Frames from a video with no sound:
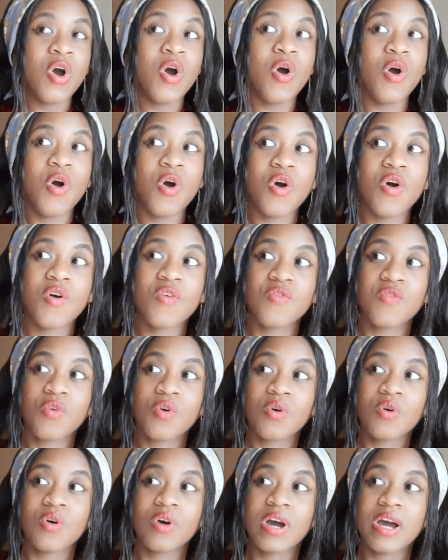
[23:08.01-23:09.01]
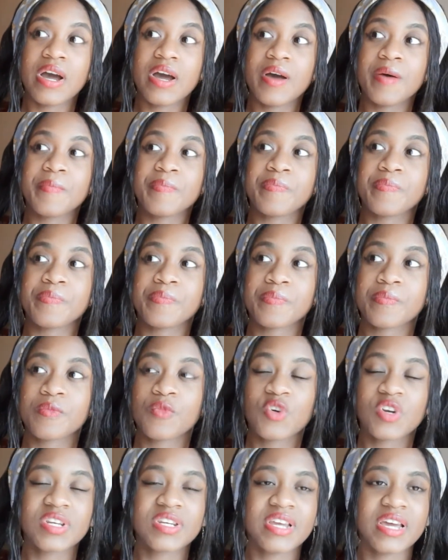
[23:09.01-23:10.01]
of
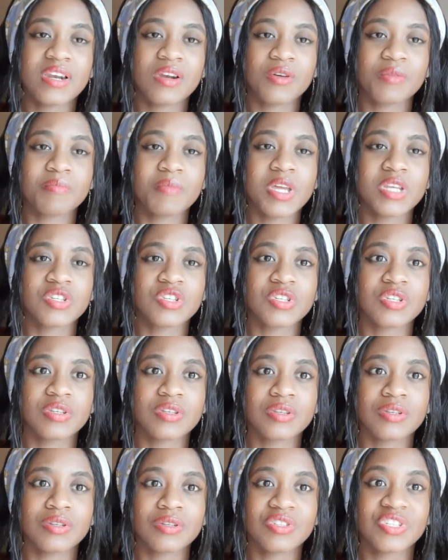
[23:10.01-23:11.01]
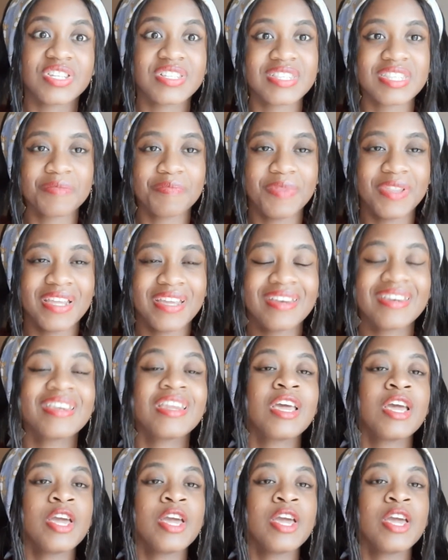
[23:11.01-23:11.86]
what did I not mention? Discipline.